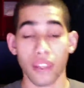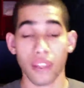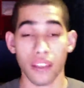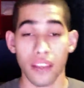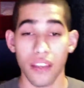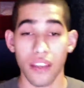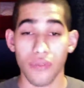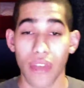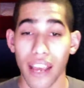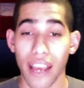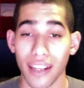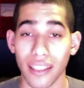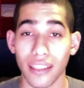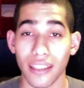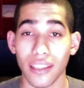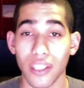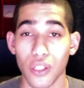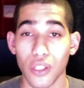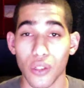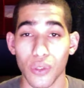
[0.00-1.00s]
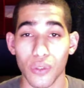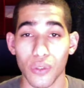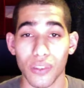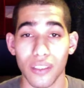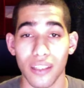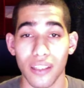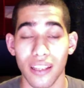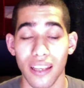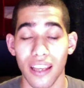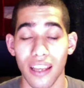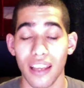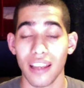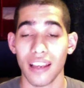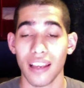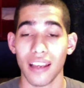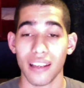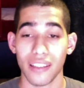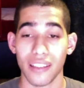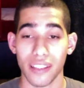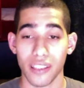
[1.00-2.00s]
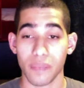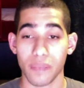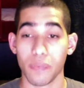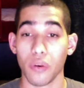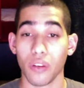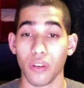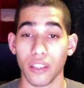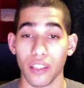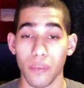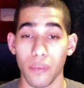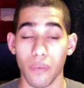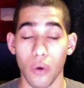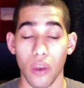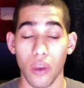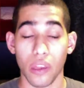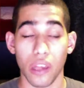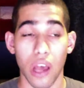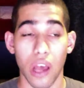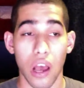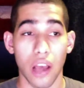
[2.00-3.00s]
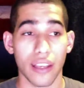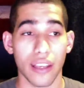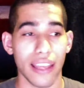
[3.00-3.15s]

In raggedy clothes, just pulling the boy along,